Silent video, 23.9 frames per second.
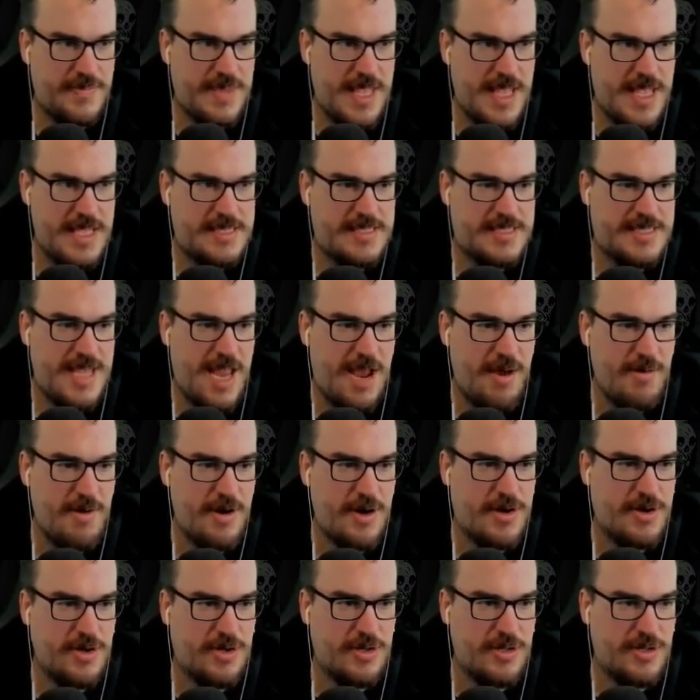
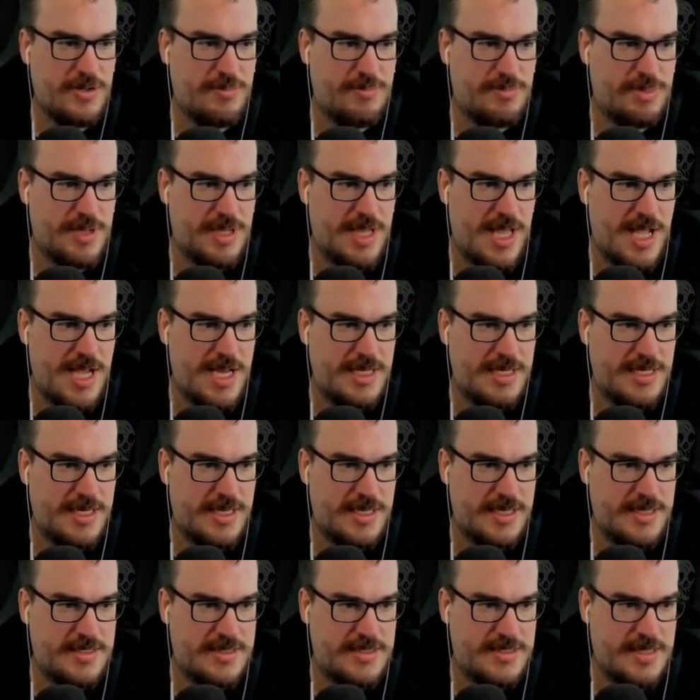Hysterical
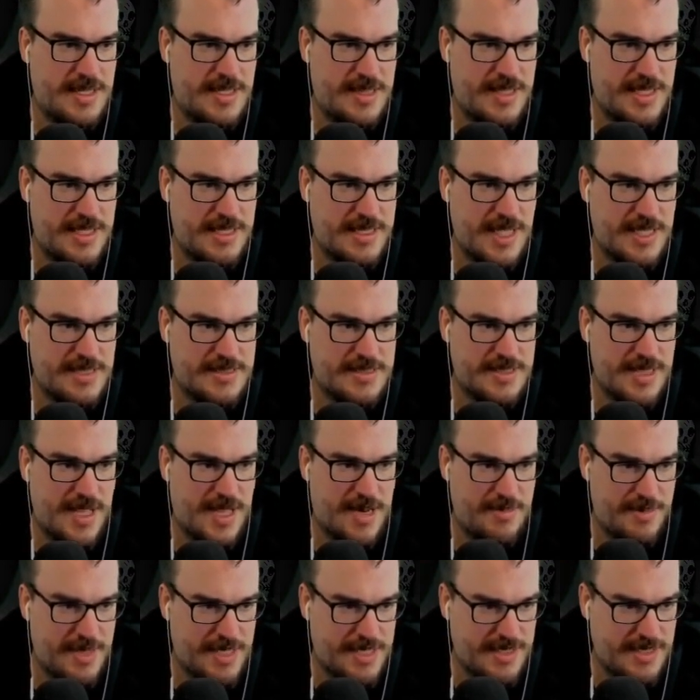blindness. I think that's not
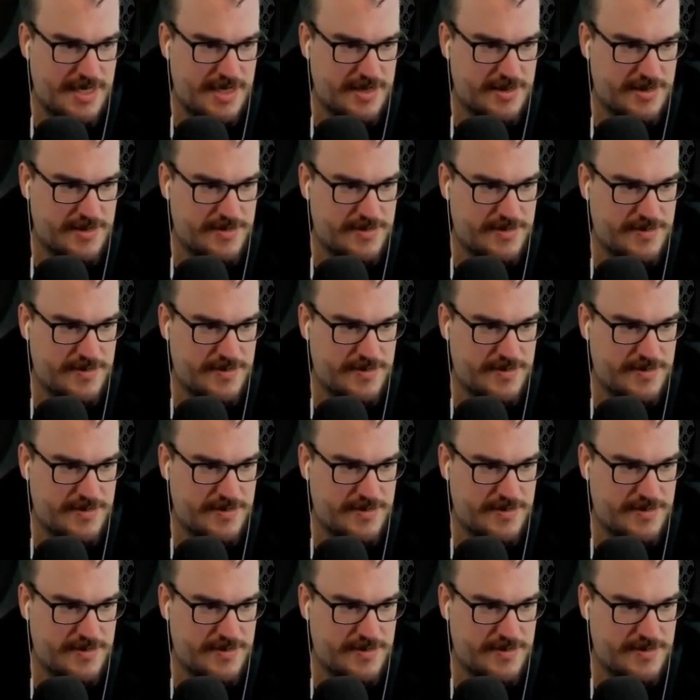a big deal.